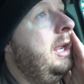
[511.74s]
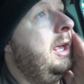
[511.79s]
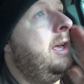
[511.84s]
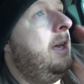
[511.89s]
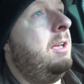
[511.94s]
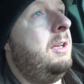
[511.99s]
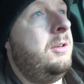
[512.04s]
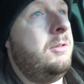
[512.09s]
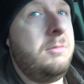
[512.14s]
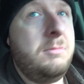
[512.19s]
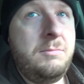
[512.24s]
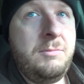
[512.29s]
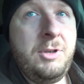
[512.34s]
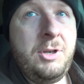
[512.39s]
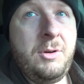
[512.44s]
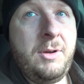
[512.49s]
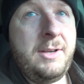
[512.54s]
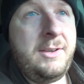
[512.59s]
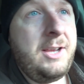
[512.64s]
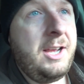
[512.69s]

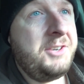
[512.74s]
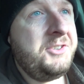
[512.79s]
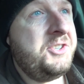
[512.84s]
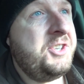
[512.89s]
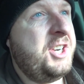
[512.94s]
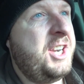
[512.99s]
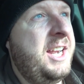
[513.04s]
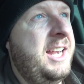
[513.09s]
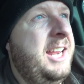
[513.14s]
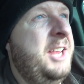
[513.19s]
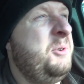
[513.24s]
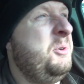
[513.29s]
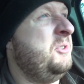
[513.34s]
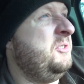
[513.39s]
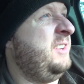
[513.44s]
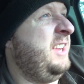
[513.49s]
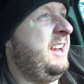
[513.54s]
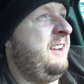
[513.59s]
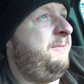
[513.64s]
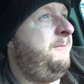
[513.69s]
I touched it, and it
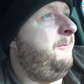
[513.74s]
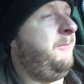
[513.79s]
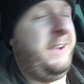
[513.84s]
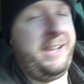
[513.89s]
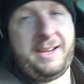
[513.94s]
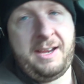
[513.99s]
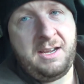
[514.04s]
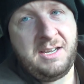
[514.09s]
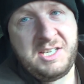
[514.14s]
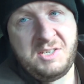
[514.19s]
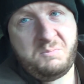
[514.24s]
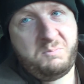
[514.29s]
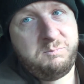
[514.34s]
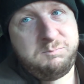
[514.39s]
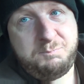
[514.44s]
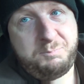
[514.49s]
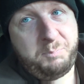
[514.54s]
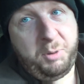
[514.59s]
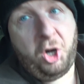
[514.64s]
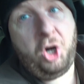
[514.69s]
was like freaking just
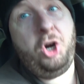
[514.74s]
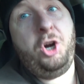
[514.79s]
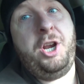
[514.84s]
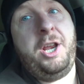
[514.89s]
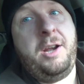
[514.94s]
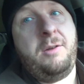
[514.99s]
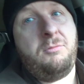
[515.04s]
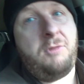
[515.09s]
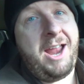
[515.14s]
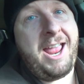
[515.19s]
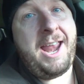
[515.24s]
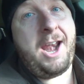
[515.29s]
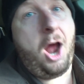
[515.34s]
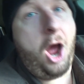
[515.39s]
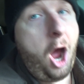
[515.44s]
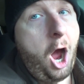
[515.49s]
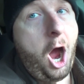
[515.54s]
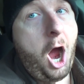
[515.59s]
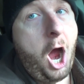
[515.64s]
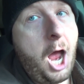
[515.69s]
burning red
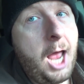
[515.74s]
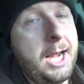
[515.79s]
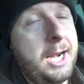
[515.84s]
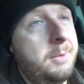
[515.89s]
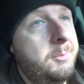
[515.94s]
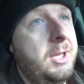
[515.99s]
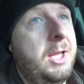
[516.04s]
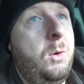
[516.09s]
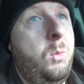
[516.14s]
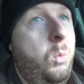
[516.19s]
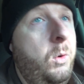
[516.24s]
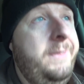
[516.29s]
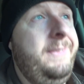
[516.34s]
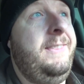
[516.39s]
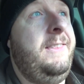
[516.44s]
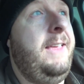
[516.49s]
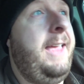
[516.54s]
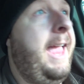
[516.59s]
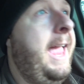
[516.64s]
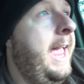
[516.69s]
hot. I'm like,
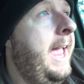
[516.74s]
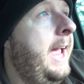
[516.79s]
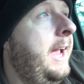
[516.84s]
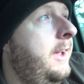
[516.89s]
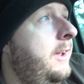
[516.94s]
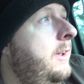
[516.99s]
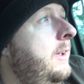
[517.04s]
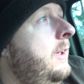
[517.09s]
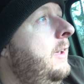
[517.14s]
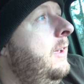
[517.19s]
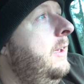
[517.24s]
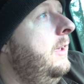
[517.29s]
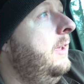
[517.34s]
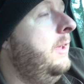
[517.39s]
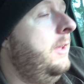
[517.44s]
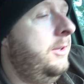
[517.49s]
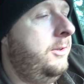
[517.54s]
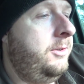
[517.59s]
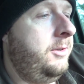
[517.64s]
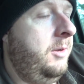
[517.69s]
what the heck?
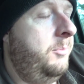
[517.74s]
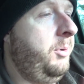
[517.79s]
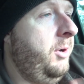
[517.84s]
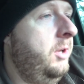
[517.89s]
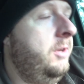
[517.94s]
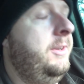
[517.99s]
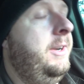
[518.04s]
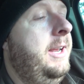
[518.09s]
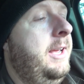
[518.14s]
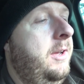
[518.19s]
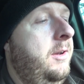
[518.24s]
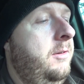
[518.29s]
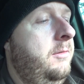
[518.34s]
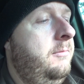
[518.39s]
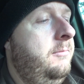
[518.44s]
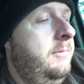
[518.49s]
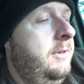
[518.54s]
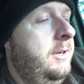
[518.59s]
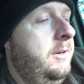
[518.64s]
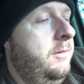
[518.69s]
So I pulled it out,
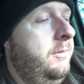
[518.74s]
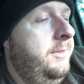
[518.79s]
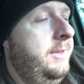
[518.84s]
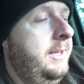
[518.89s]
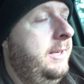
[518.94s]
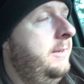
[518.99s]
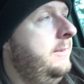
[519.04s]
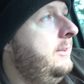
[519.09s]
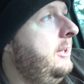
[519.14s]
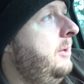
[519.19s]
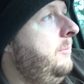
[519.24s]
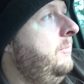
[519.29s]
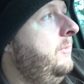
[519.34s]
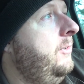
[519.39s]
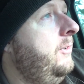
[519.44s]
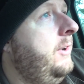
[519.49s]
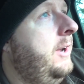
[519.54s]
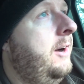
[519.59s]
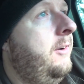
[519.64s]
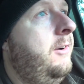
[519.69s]
thinking something's
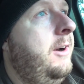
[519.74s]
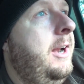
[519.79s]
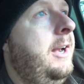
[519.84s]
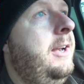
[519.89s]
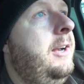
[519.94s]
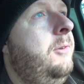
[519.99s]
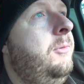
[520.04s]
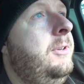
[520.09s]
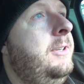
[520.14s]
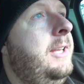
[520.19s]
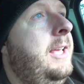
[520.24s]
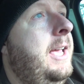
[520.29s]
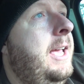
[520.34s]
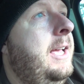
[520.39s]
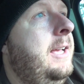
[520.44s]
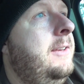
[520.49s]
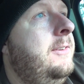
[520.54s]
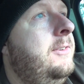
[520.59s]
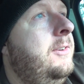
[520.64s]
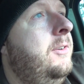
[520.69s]
not right here, what the
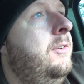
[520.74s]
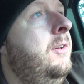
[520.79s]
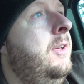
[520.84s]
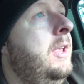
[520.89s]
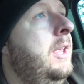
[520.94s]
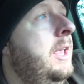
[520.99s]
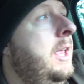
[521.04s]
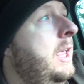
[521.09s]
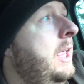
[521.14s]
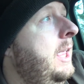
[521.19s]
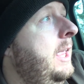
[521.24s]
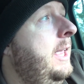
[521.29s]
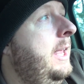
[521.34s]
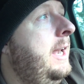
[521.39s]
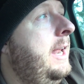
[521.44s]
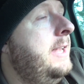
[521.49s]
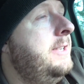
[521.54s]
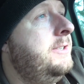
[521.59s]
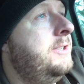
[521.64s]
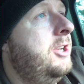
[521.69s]
heck? So it
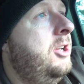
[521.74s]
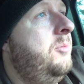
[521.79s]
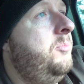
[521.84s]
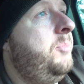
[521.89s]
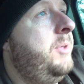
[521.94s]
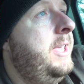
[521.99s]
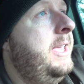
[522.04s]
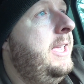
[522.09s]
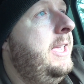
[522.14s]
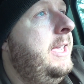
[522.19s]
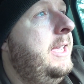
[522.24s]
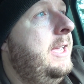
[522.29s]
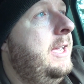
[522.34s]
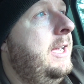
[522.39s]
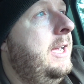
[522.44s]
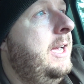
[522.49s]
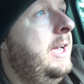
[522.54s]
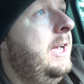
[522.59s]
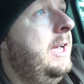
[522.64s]
ends up being